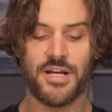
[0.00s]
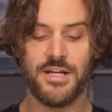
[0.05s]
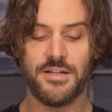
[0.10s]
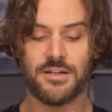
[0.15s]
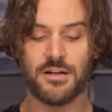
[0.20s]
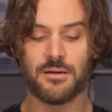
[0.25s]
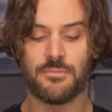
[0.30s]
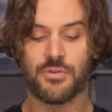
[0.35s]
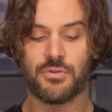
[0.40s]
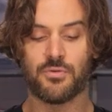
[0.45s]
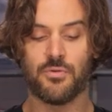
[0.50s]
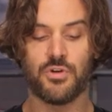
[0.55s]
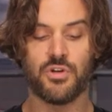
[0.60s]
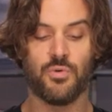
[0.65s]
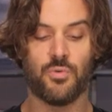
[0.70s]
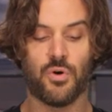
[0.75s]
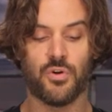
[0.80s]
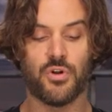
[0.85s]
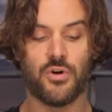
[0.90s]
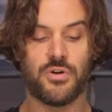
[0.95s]
heat to come through. And you
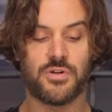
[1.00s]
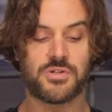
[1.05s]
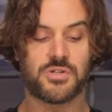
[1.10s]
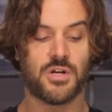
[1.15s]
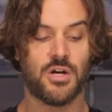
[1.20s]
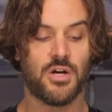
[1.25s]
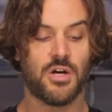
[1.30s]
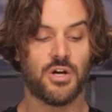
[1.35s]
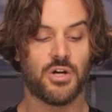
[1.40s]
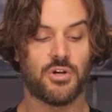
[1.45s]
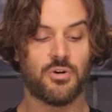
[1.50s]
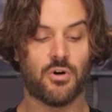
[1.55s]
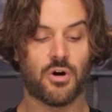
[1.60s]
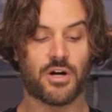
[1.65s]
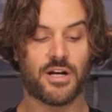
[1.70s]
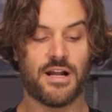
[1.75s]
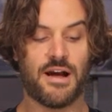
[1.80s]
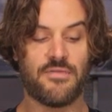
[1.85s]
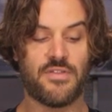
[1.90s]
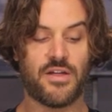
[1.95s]
will notice you are
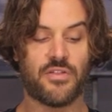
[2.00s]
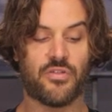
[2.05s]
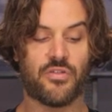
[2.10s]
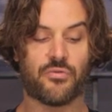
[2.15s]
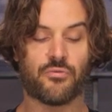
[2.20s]
going to have that